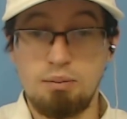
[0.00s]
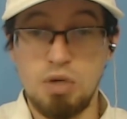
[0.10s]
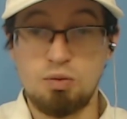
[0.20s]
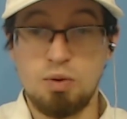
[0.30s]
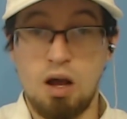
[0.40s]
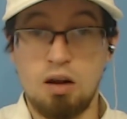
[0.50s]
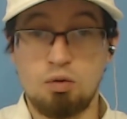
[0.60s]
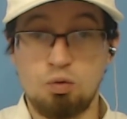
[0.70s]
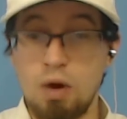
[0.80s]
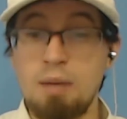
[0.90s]
Mitch
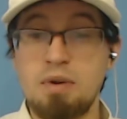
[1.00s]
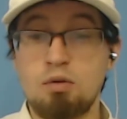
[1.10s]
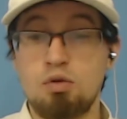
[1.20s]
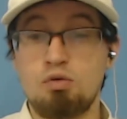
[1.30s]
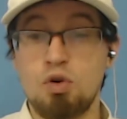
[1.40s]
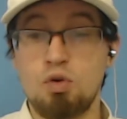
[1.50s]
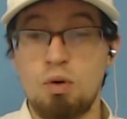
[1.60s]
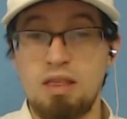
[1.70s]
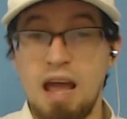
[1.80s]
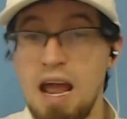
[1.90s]
McConnell rambled through
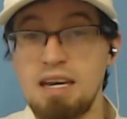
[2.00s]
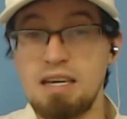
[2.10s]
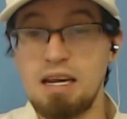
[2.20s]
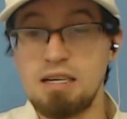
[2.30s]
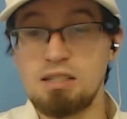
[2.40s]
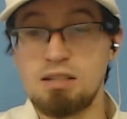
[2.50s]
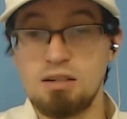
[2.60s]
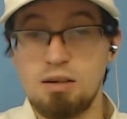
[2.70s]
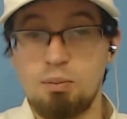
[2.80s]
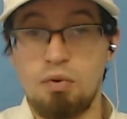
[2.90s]
with 8 days
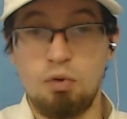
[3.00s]
before